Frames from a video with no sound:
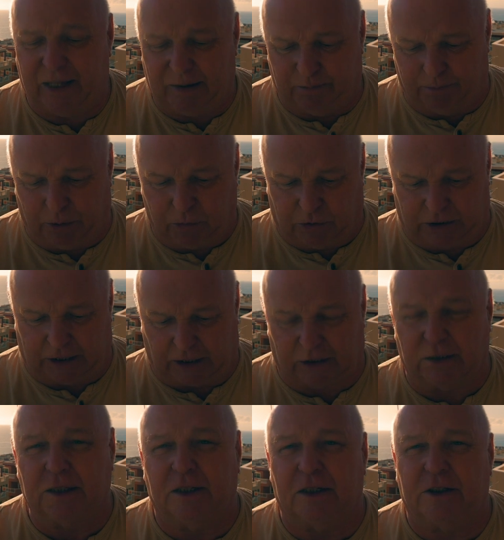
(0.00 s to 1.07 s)
their booster.
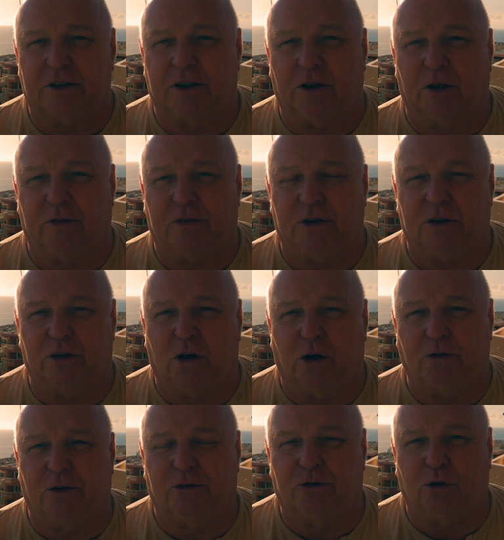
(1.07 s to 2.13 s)
So if you're
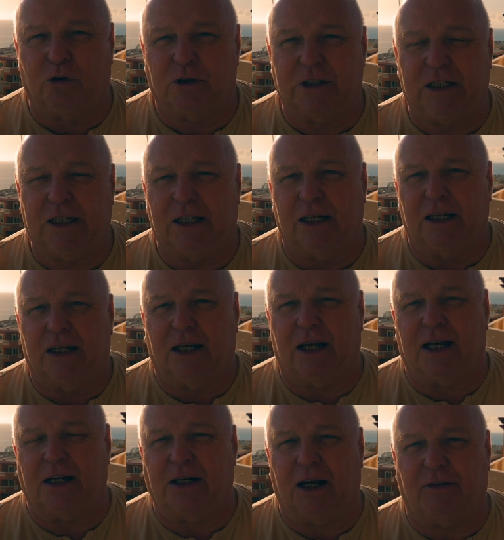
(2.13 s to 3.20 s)
over 40
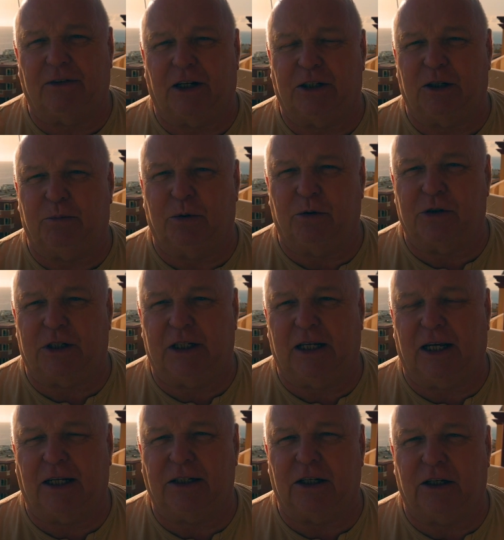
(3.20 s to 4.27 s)
and you haven't had your booster
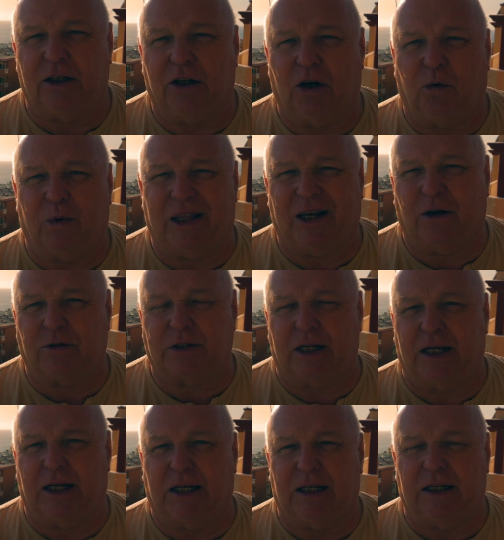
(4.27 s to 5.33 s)
yet, you can go without
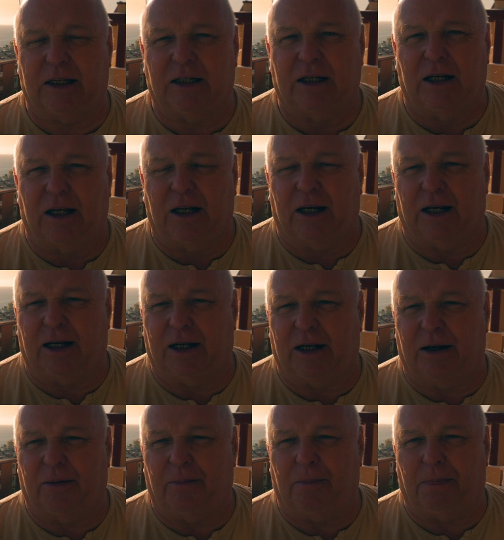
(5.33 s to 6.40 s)
a
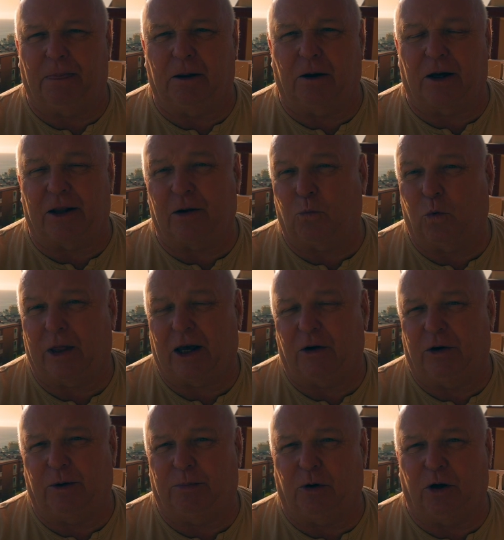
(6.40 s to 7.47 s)

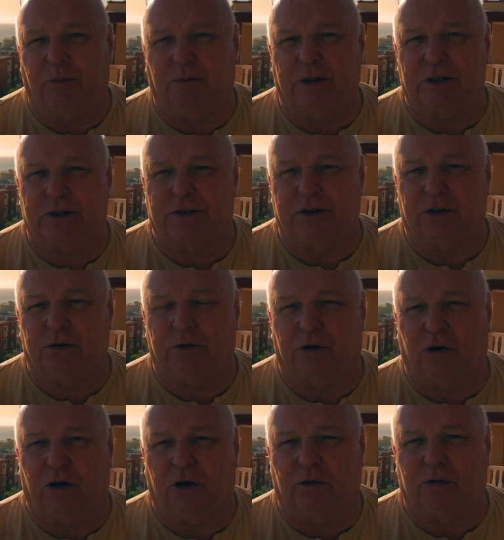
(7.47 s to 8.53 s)
without an appointment to
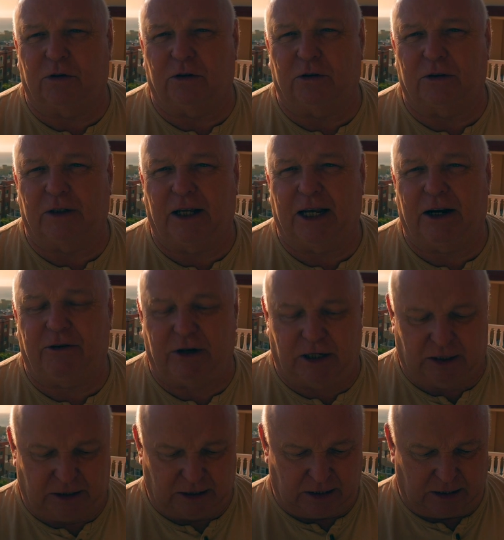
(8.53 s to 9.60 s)
your local
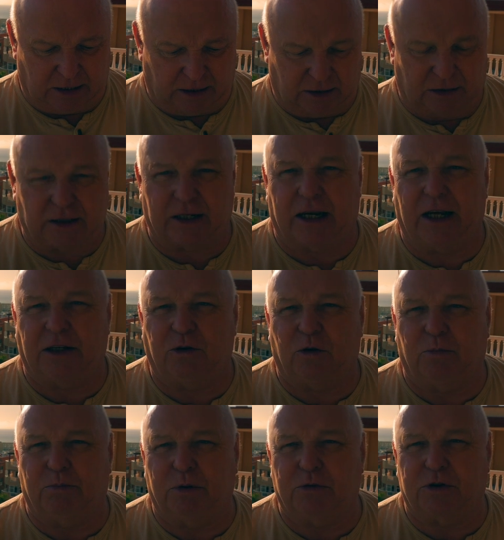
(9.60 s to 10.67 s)
area to get
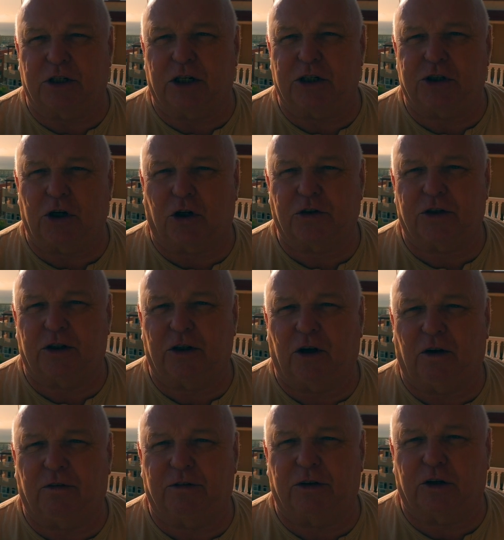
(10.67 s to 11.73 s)
your booster shot
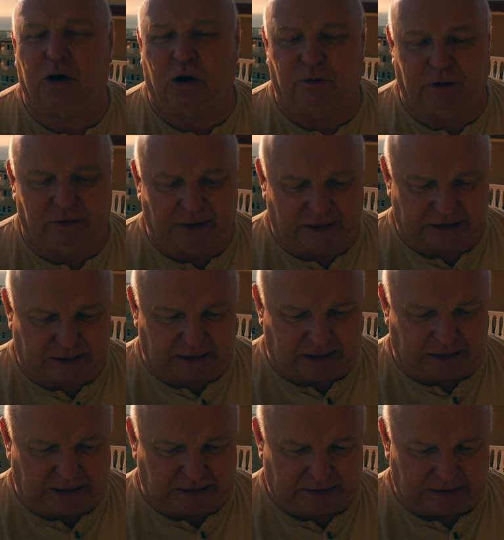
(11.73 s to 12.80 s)
of the COVID
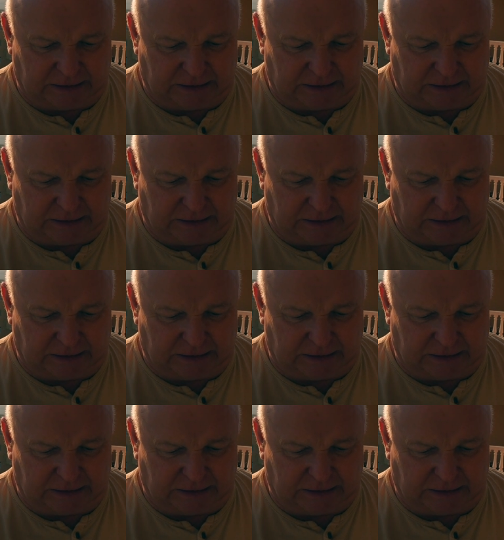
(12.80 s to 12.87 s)
vaccine.